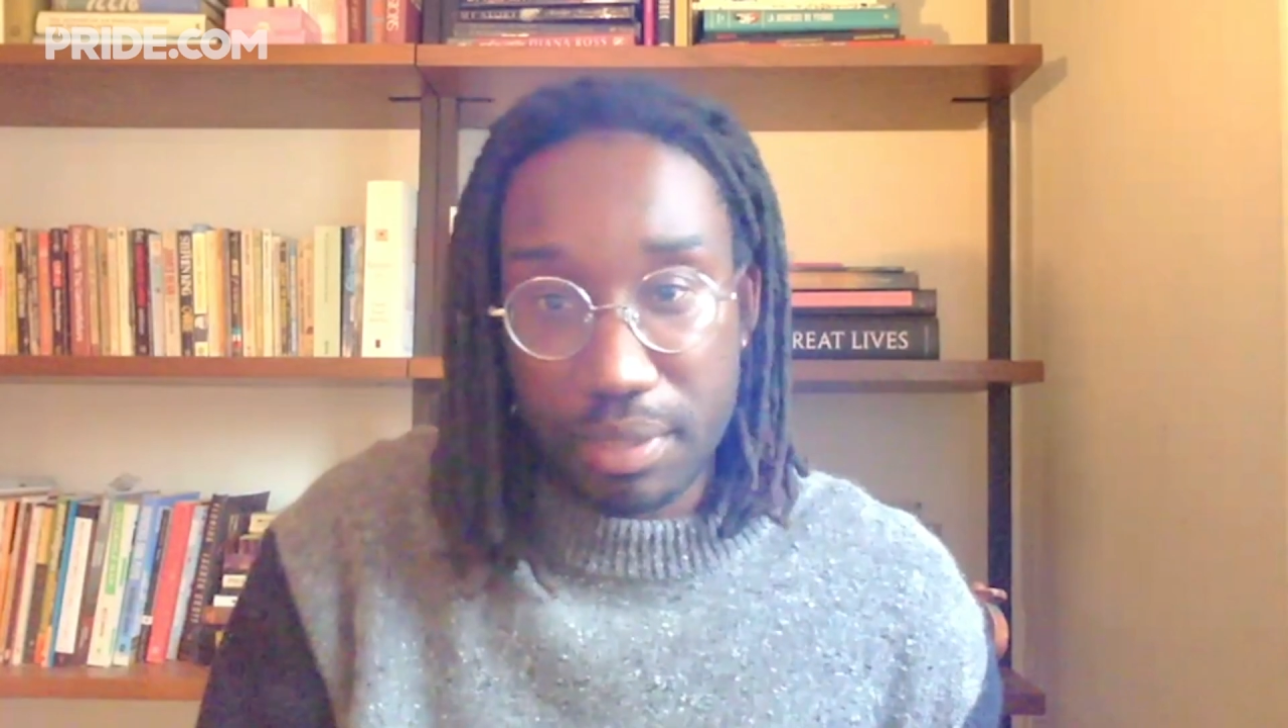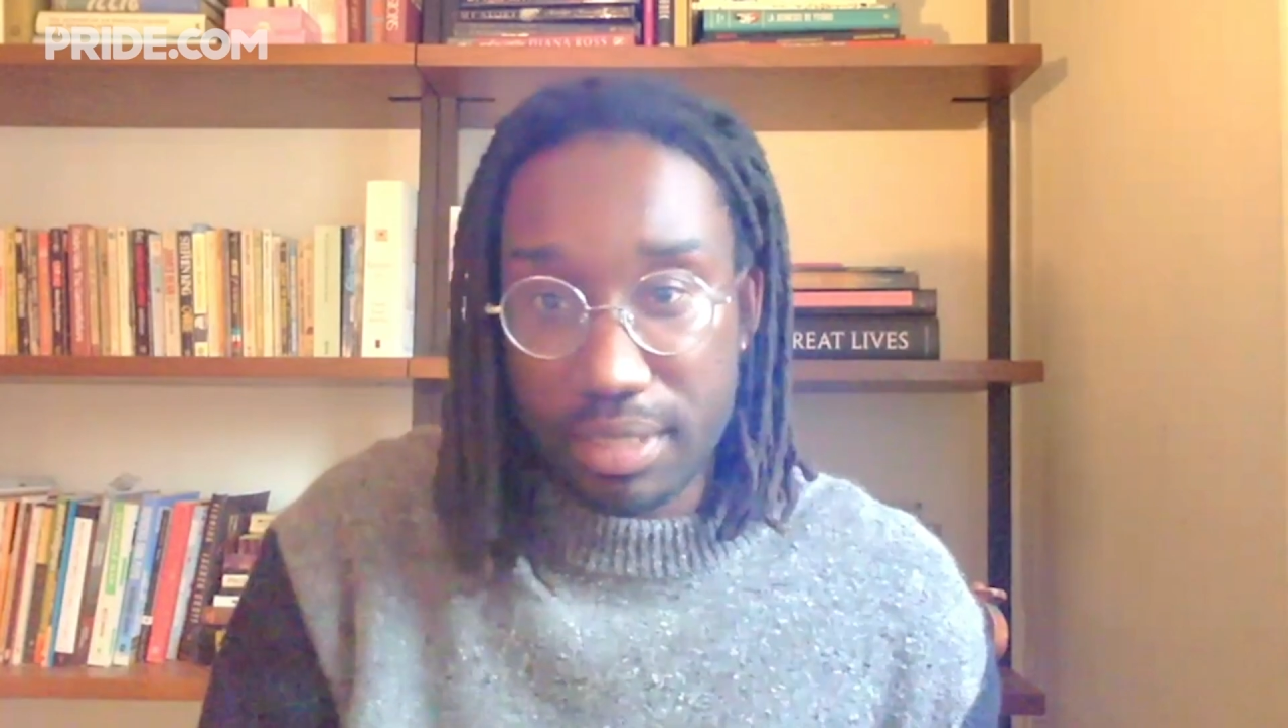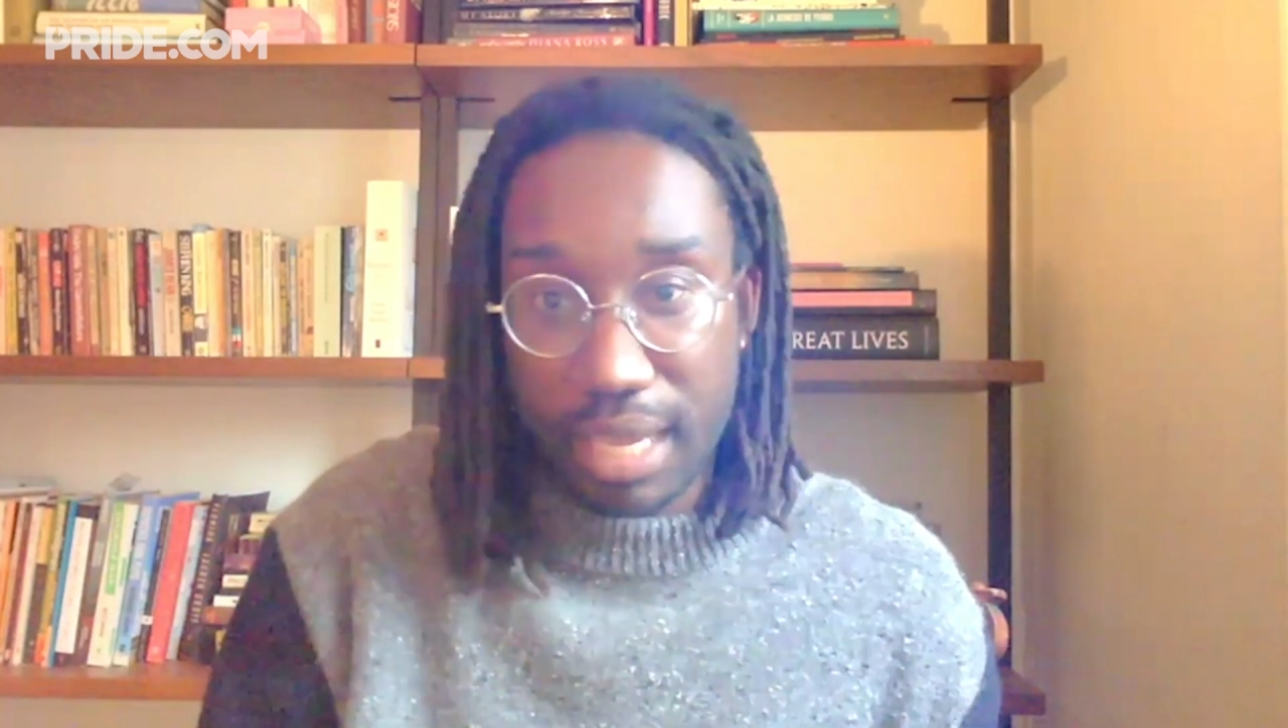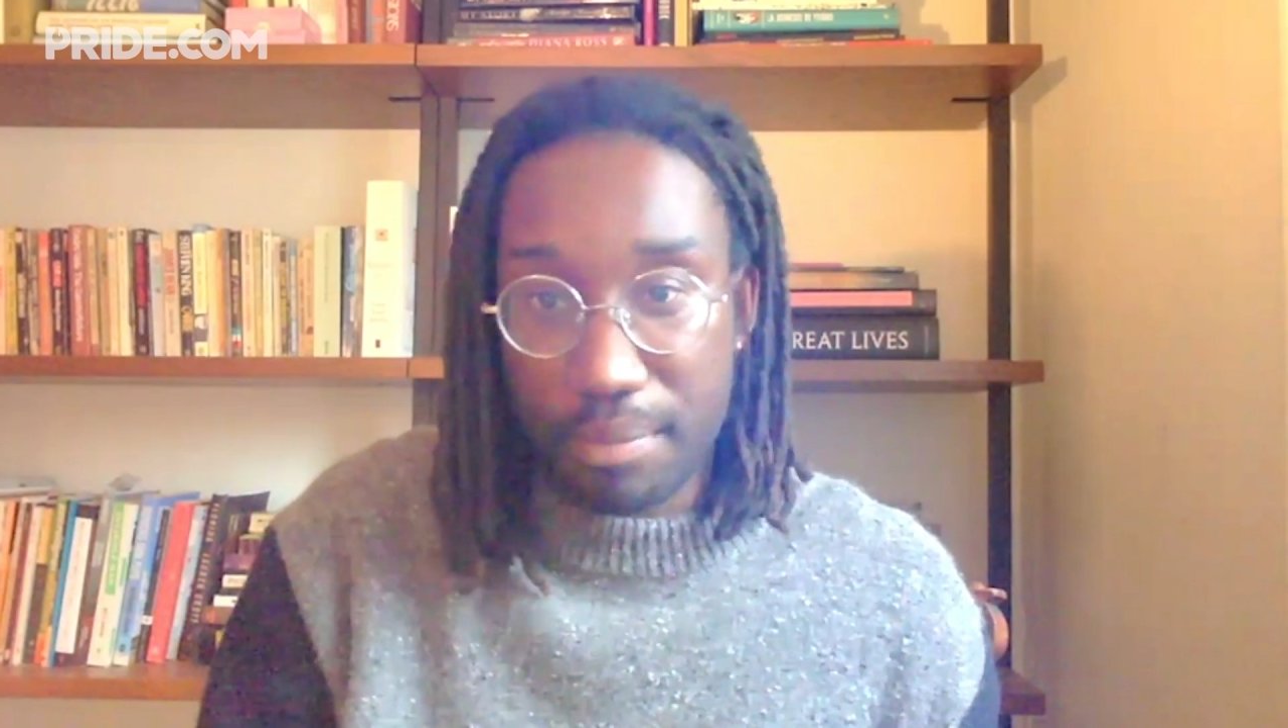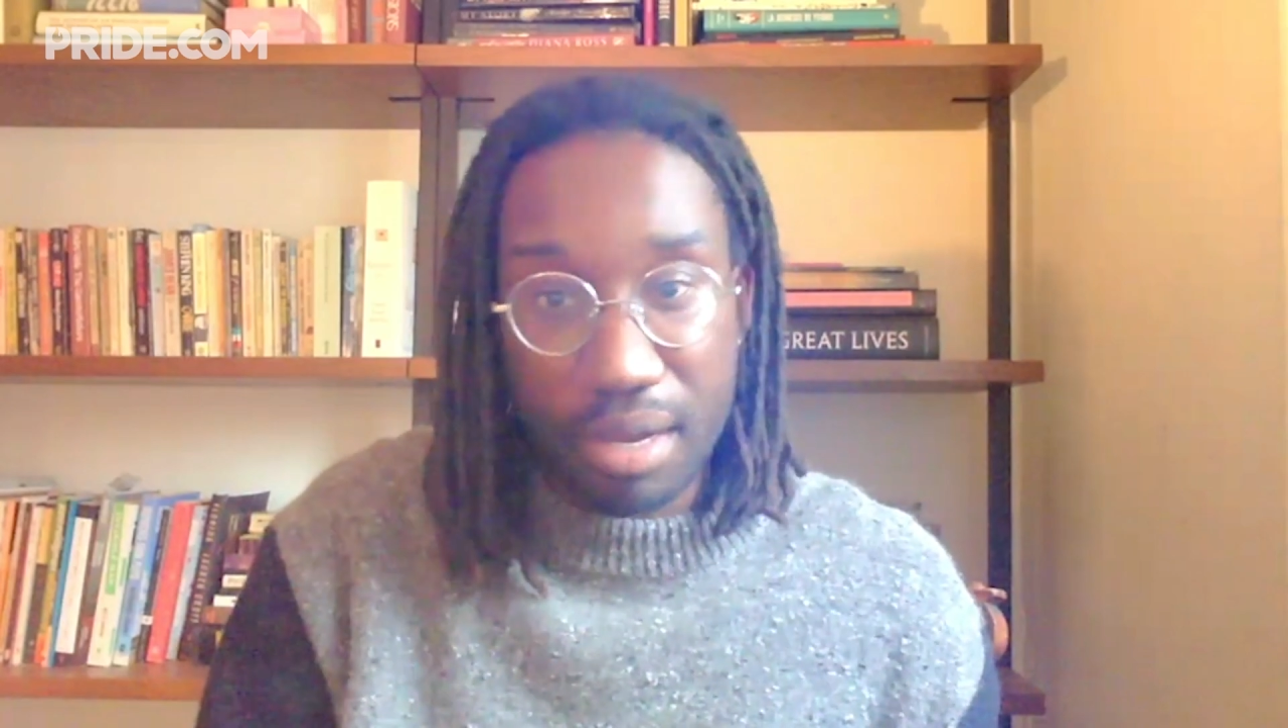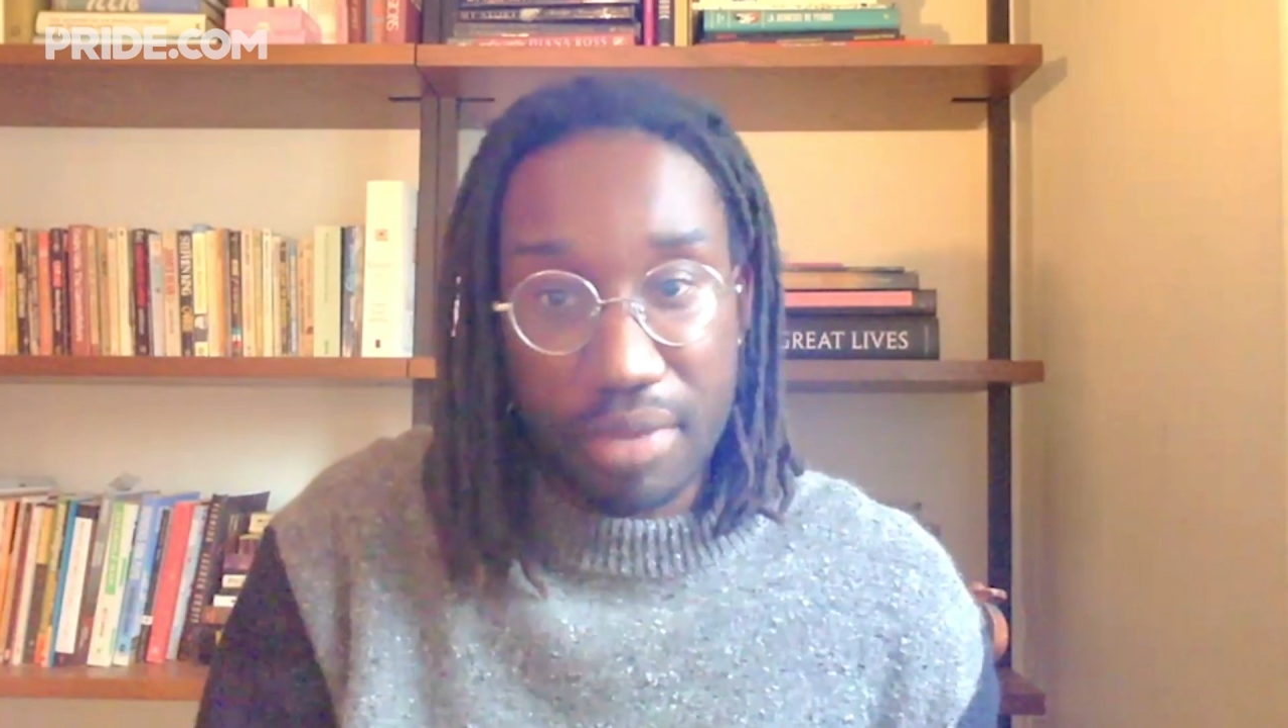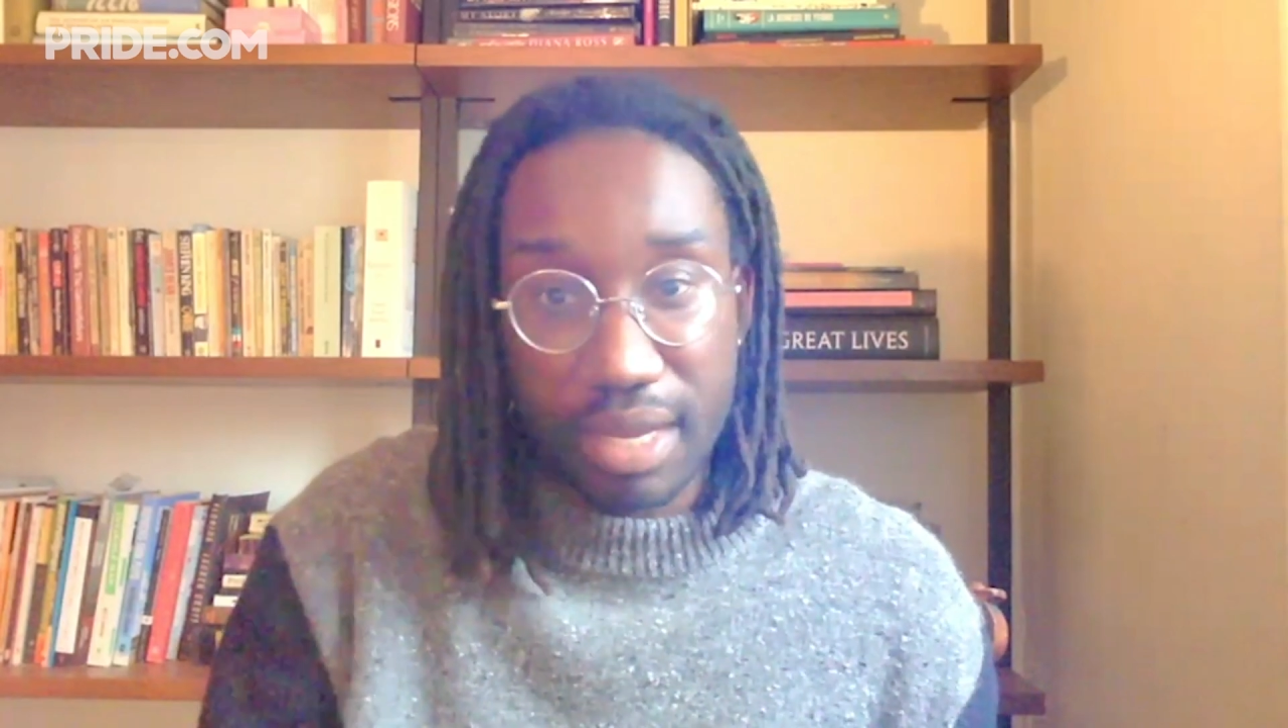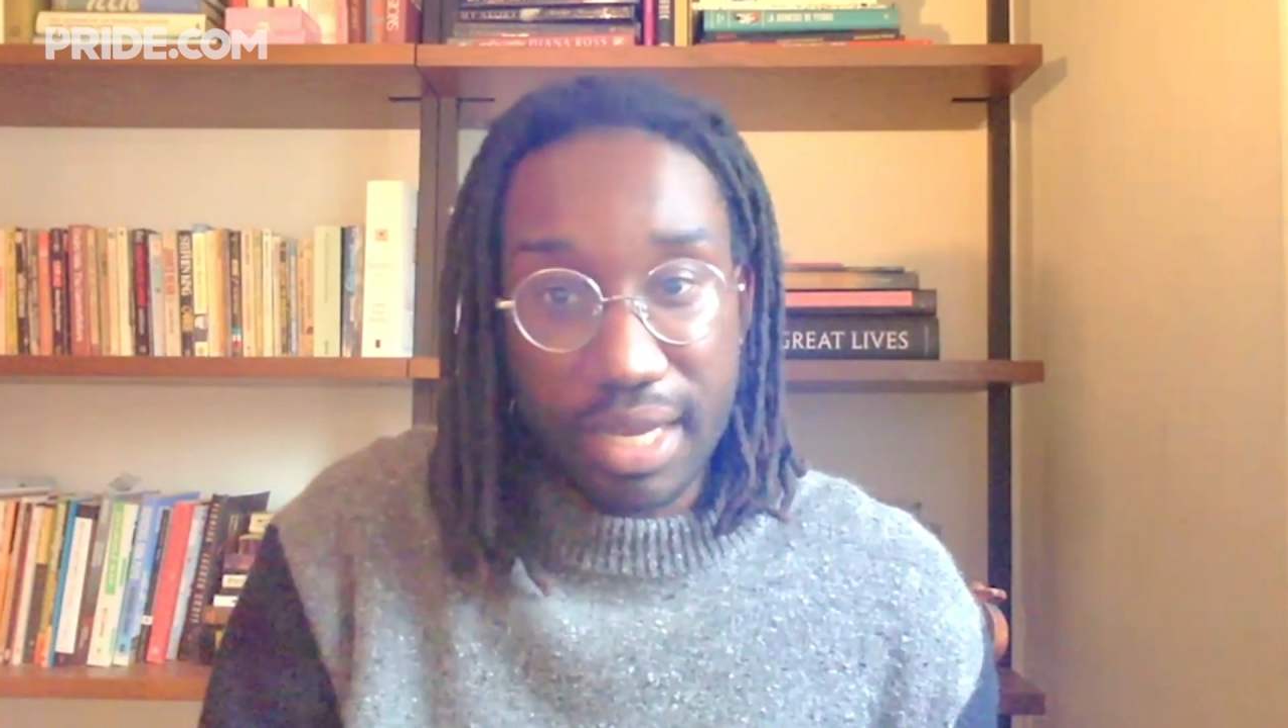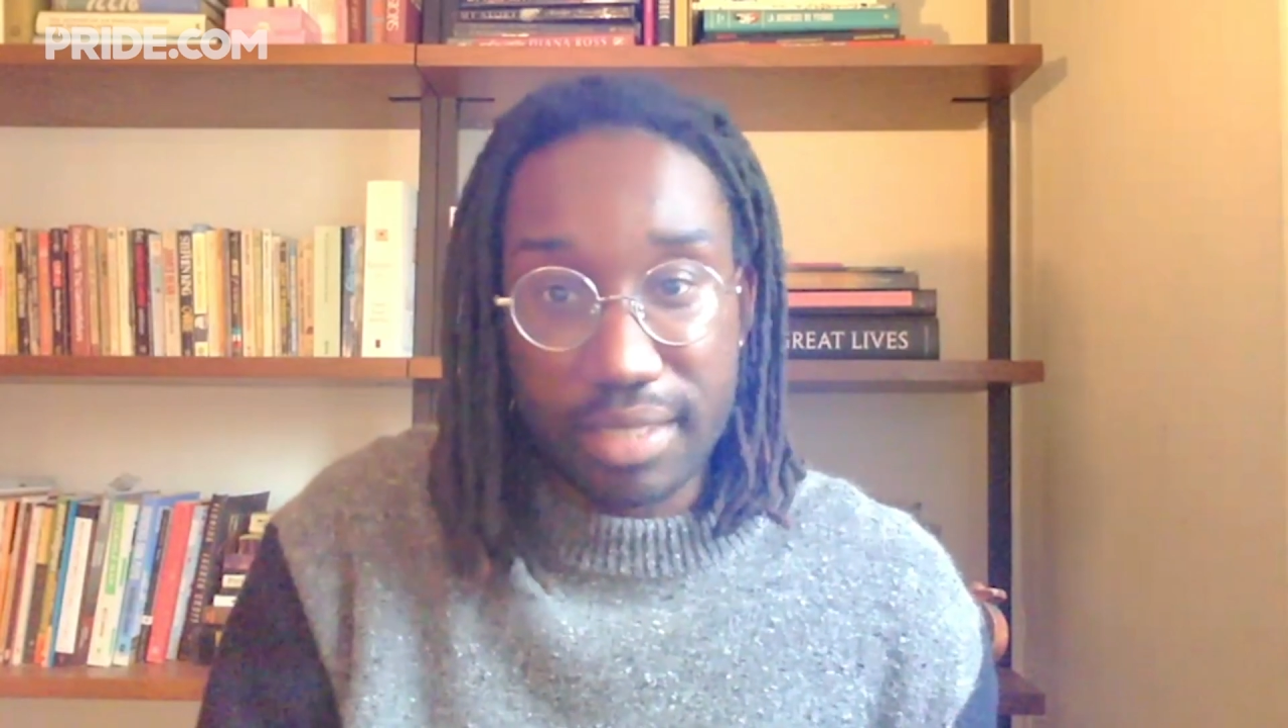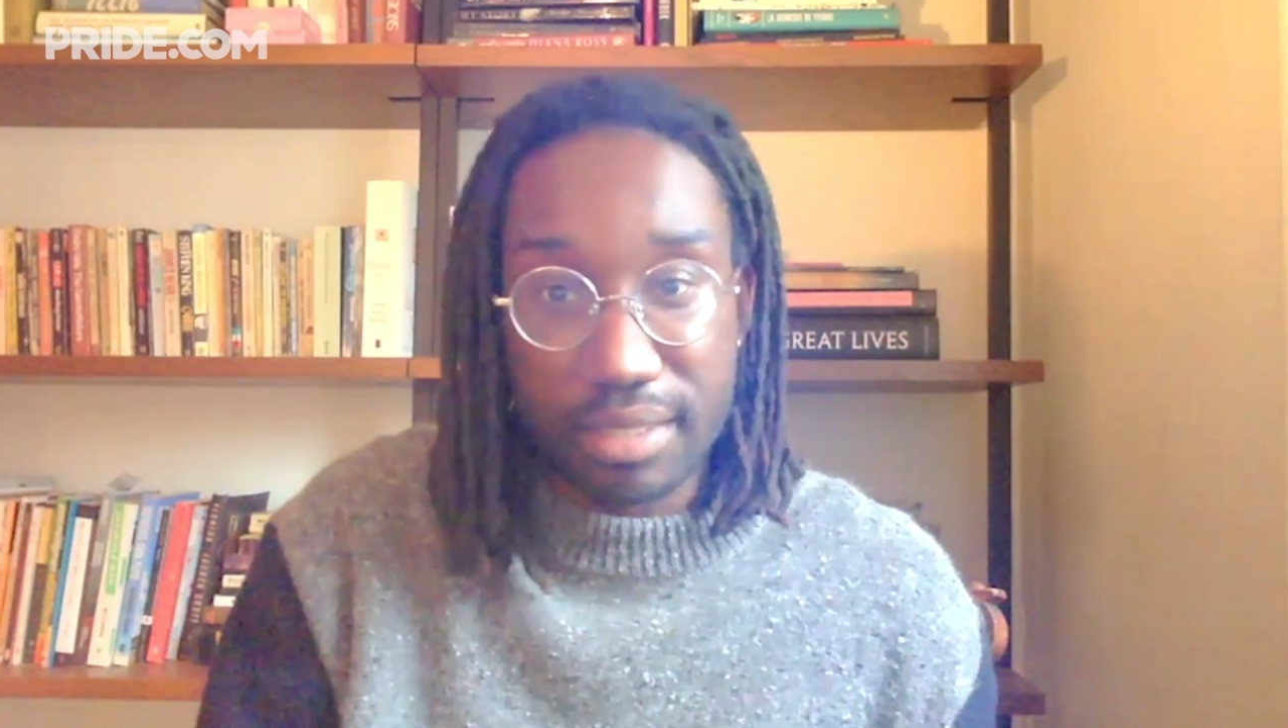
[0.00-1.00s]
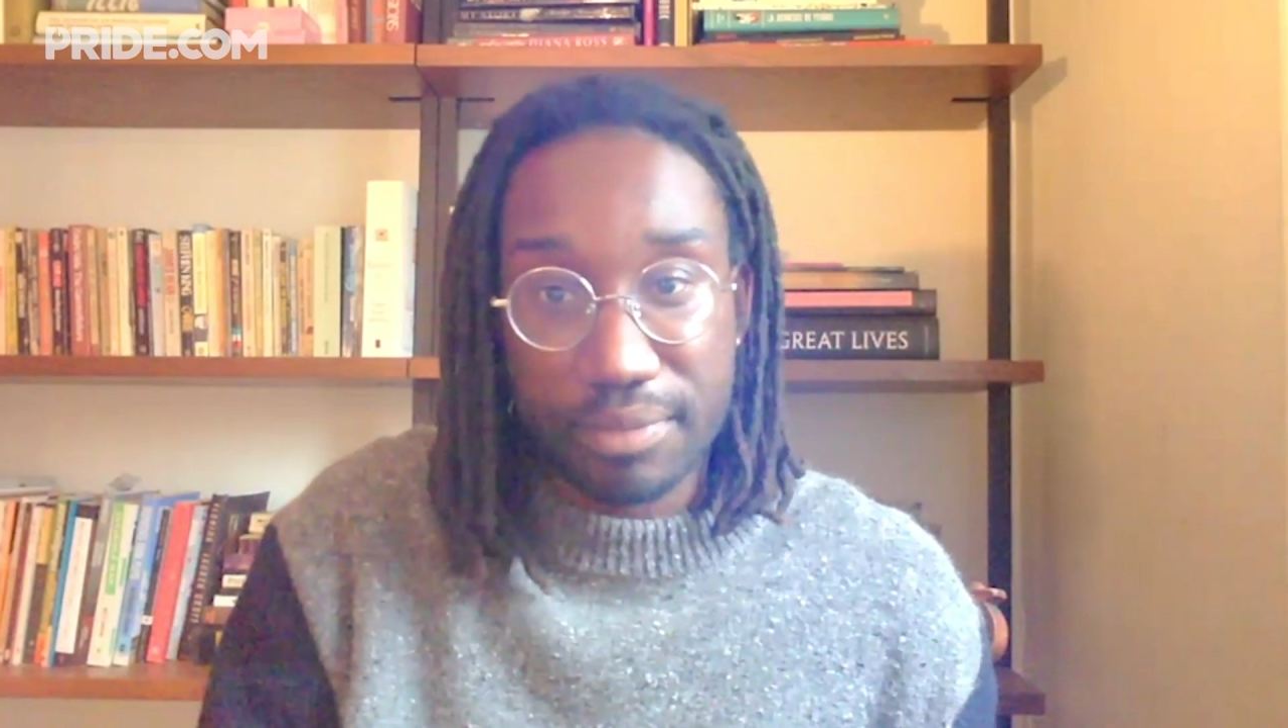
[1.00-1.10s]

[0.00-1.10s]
taken part in the heist.